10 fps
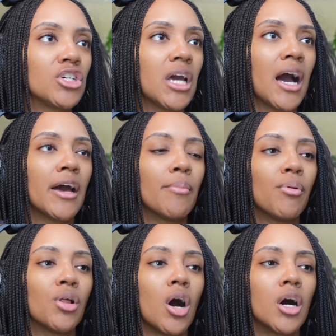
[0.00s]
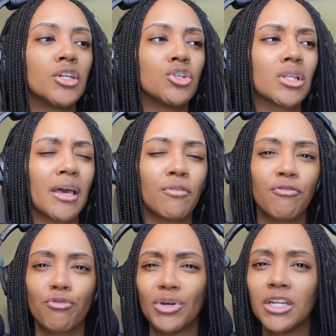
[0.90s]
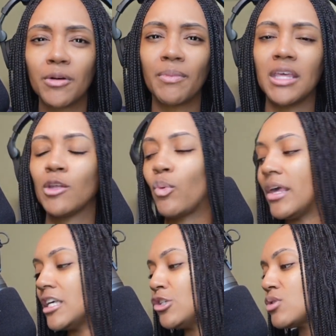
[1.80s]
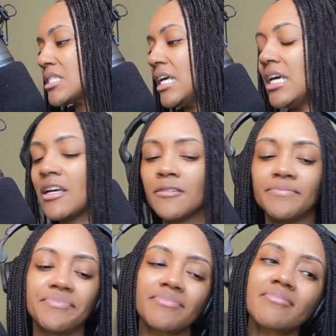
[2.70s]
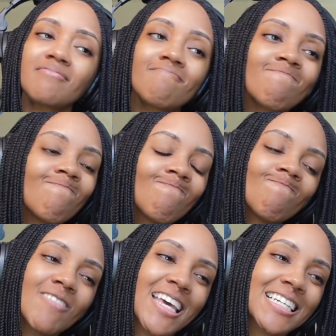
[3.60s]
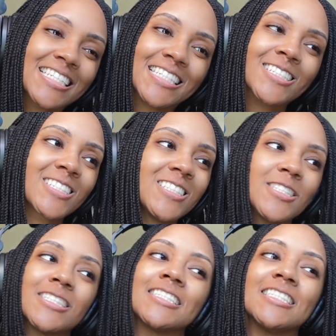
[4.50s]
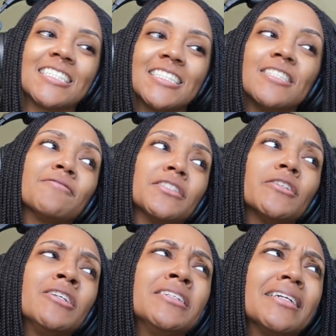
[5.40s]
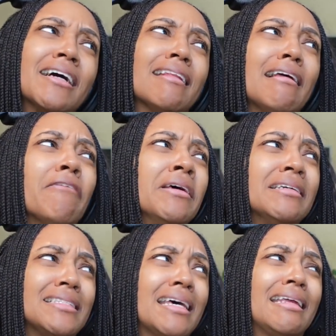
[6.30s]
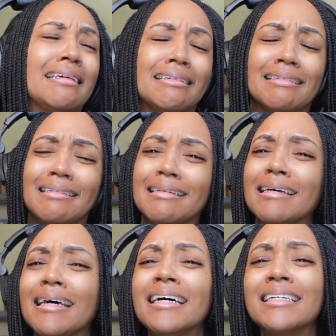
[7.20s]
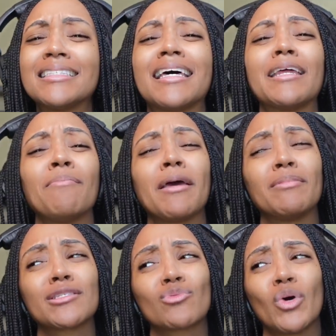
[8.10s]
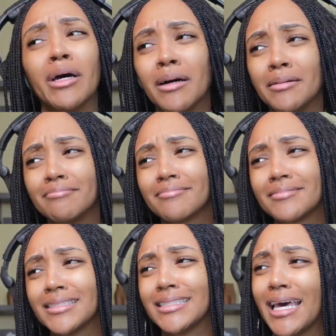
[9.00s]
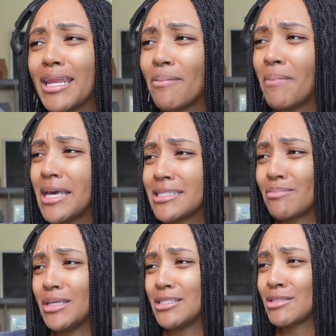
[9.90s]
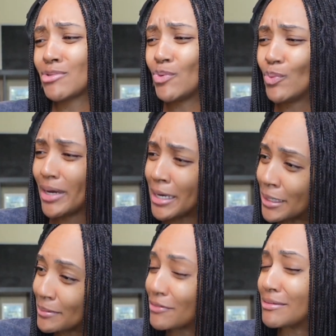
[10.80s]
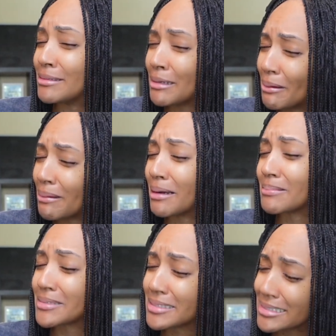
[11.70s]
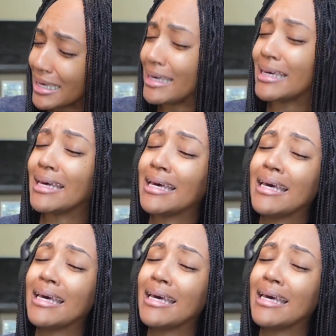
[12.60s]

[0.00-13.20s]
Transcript: I applaud your like freedom in the way that you sing. And gosh darn it, I love you. I love you, Teddy. Teddy, make me swim. That it makes me swim, if you know what I'm saying.